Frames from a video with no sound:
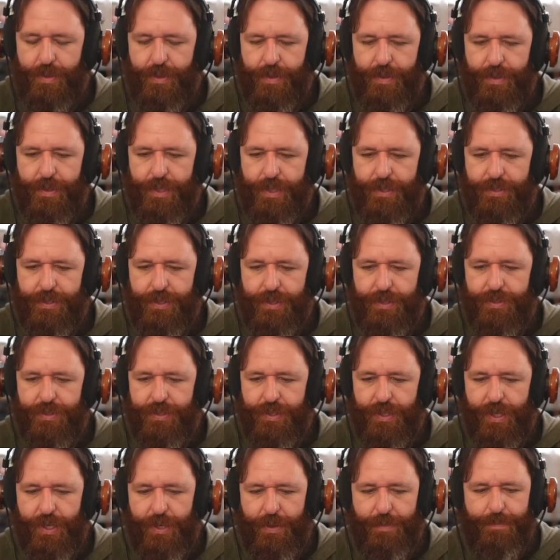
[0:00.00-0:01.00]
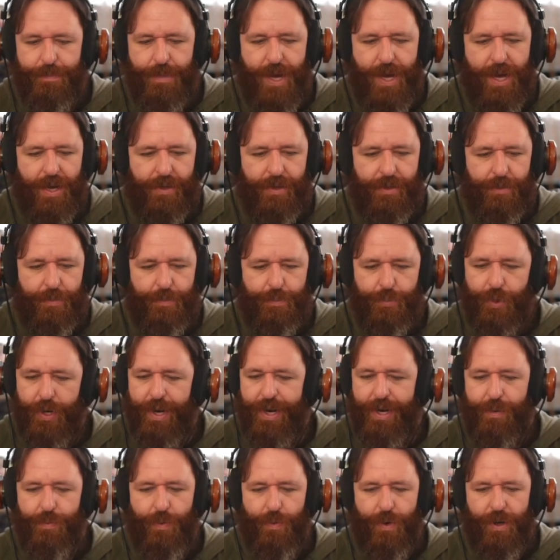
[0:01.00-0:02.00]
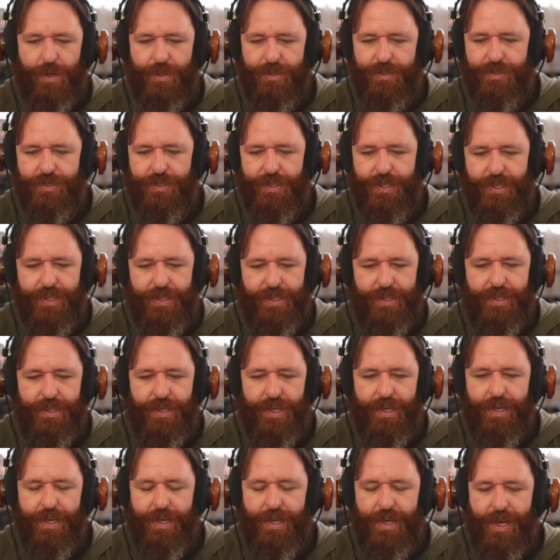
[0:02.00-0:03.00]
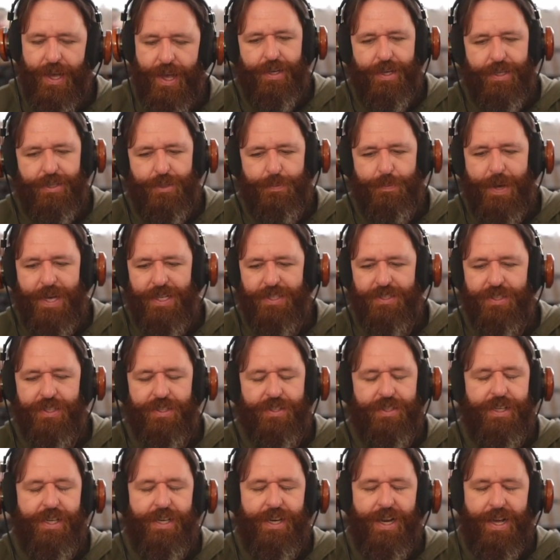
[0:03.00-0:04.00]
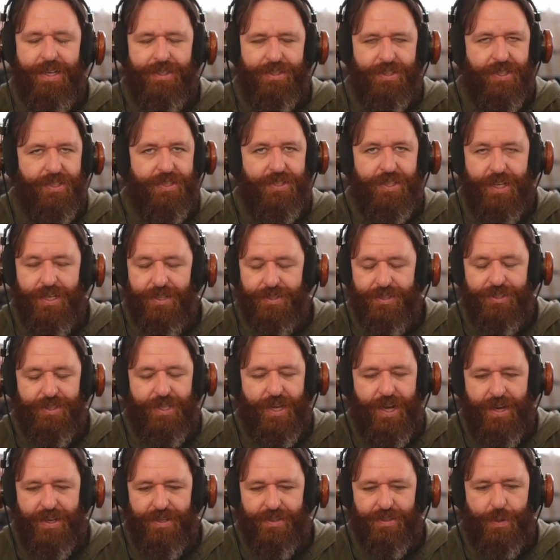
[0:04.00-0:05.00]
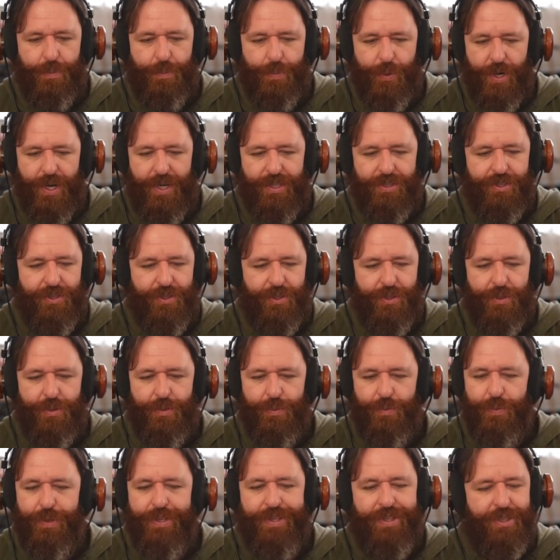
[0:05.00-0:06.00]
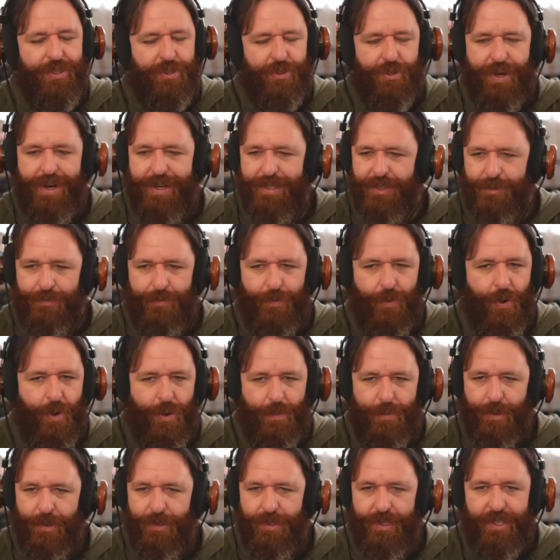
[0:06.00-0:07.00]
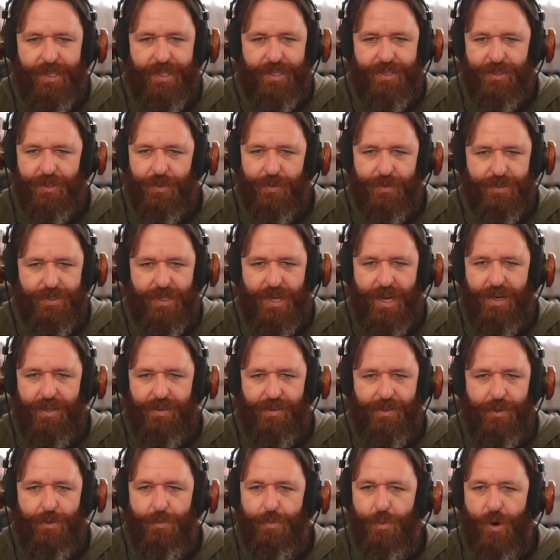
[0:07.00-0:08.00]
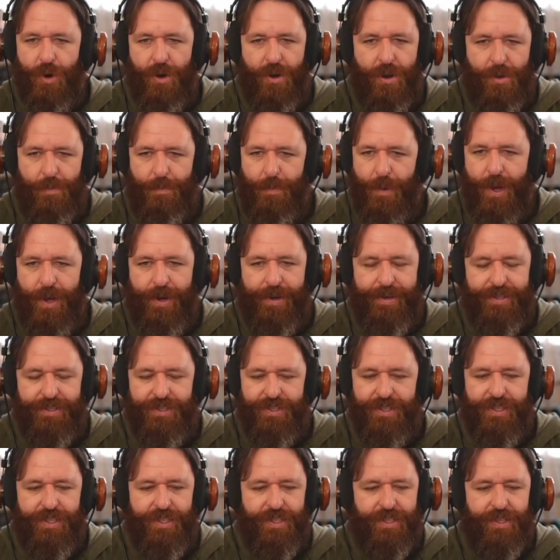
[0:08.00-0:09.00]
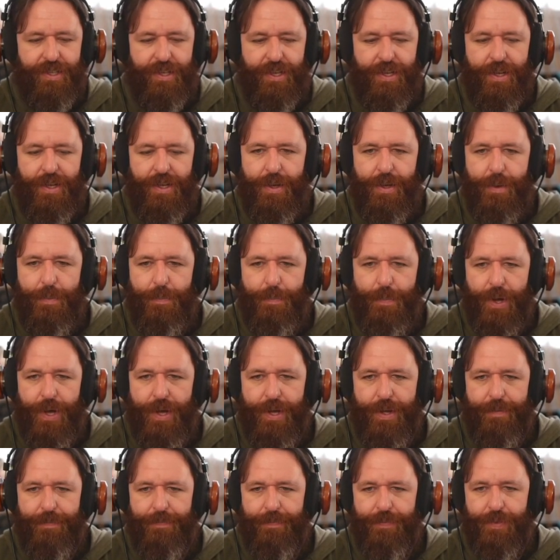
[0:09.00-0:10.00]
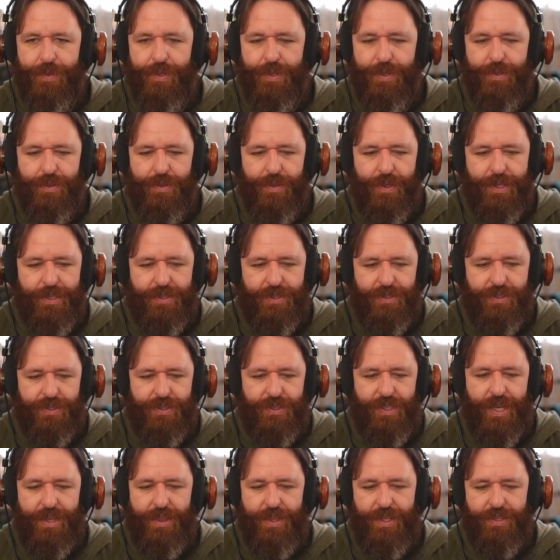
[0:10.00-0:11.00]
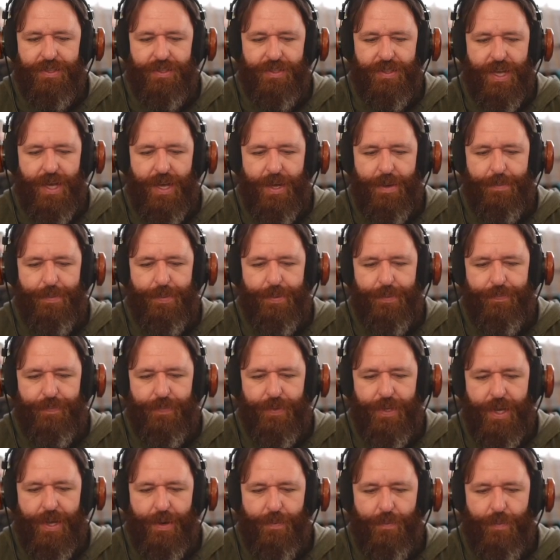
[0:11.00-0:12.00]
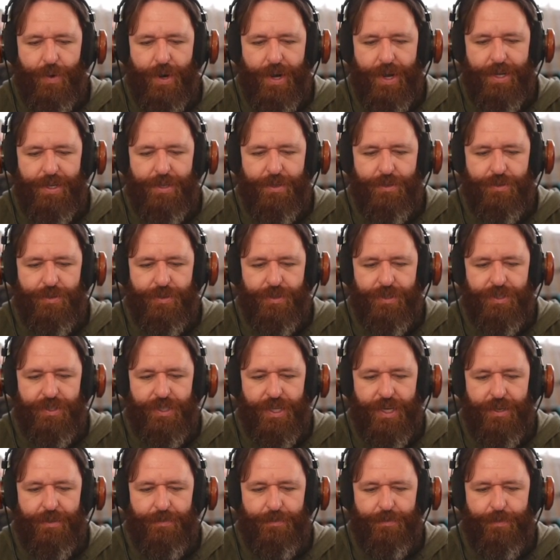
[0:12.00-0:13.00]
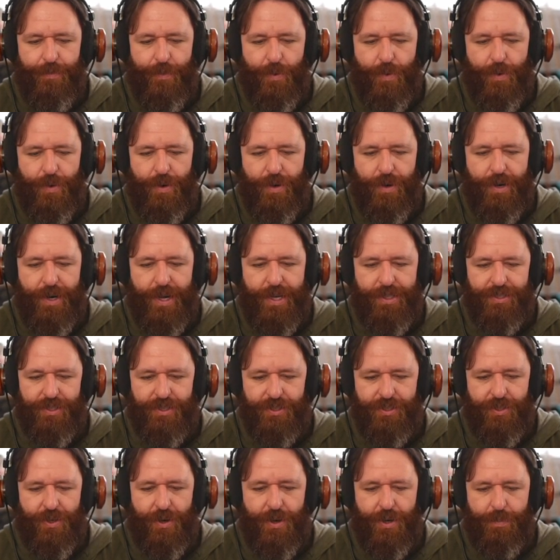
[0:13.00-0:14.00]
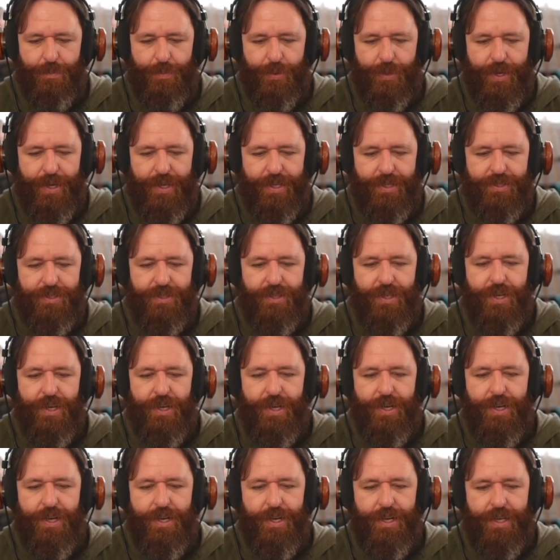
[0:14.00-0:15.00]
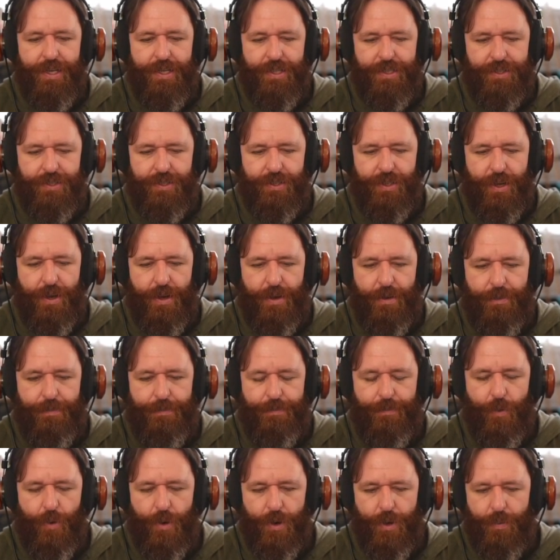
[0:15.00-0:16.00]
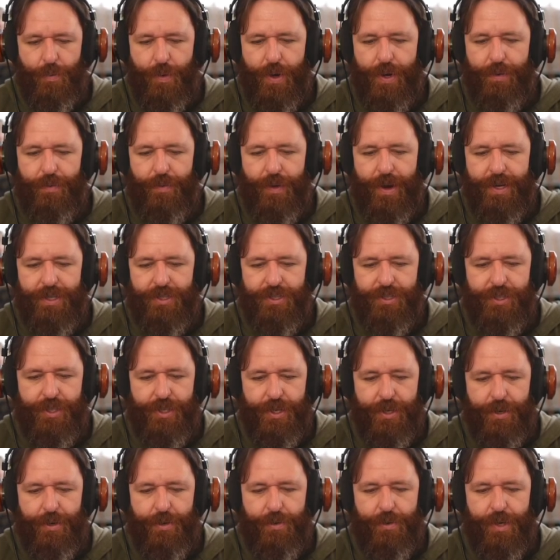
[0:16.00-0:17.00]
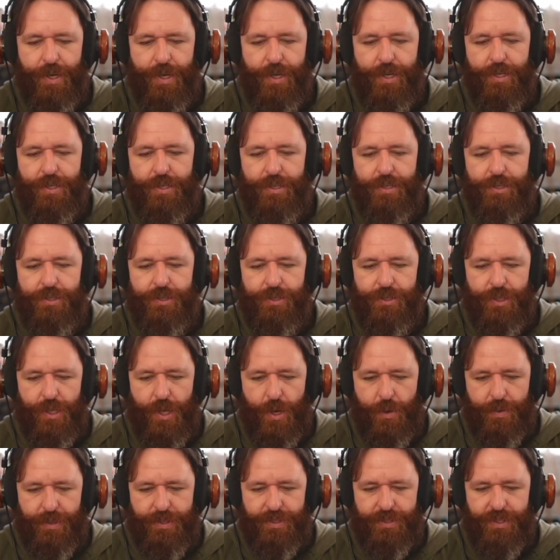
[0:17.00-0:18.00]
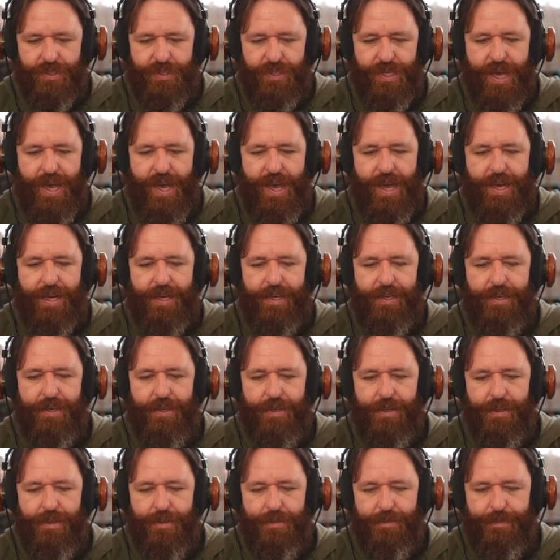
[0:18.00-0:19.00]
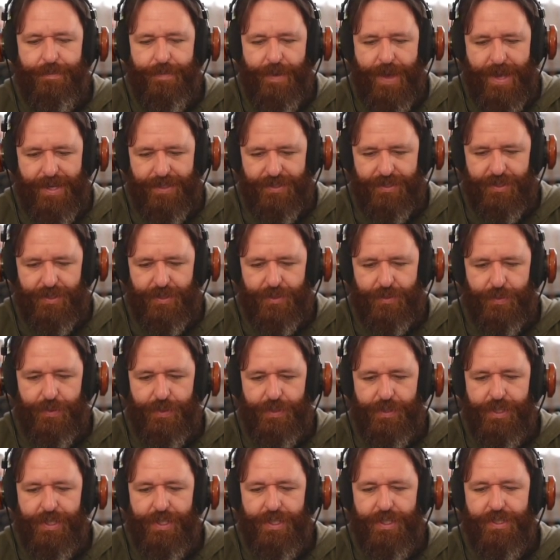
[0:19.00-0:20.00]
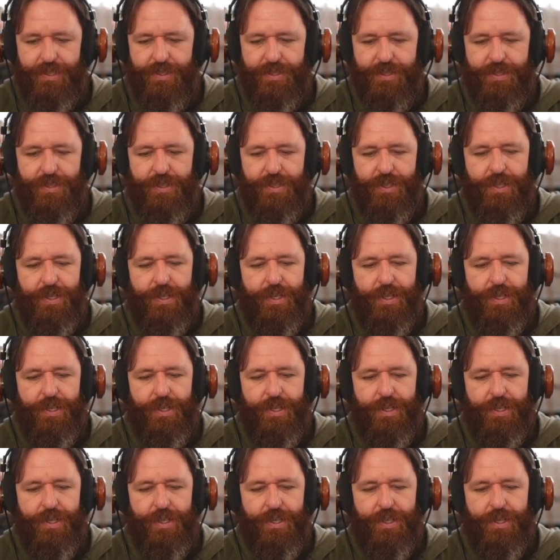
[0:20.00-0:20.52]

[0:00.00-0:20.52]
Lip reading: This is a model Brainworks did. It's basically an SSL style compressor with a transformer in it, so it's got a little more harmonics in it. But let's set this up. And what I usually set it for as a starting place is a 4-to-1 ratio, slowest attack, fastest release,